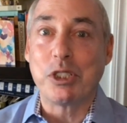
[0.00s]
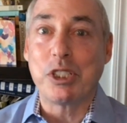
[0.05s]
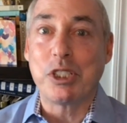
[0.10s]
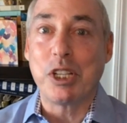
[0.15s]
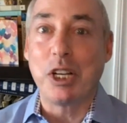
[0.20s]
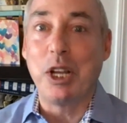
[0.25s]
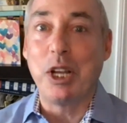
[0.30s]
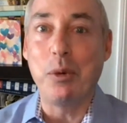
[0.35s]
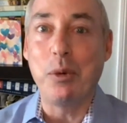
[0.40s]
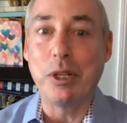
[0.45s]

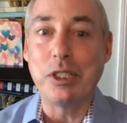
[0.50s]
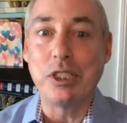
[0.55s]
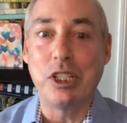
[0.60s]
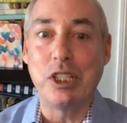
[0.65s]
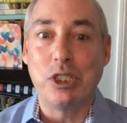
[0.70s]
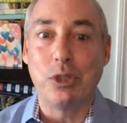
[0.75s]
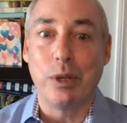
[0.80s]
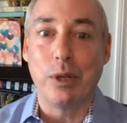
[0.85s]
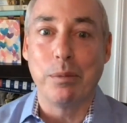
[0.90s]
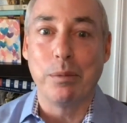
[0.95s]
Sunday was
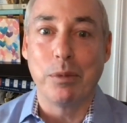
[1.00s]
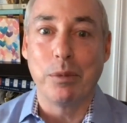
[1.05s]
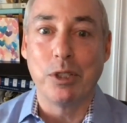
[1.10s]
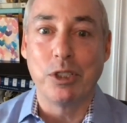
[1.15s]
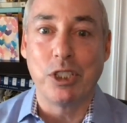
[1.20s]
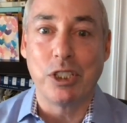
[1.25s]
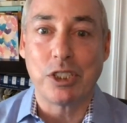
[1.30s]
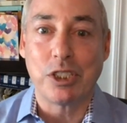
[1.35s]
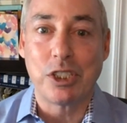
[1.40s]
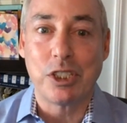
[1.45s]
his
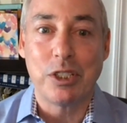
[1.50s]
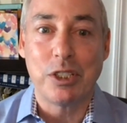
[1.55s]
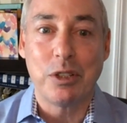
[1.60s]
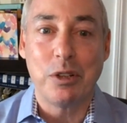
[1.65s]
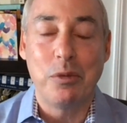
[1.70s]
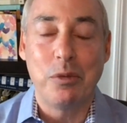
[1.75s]
reemergence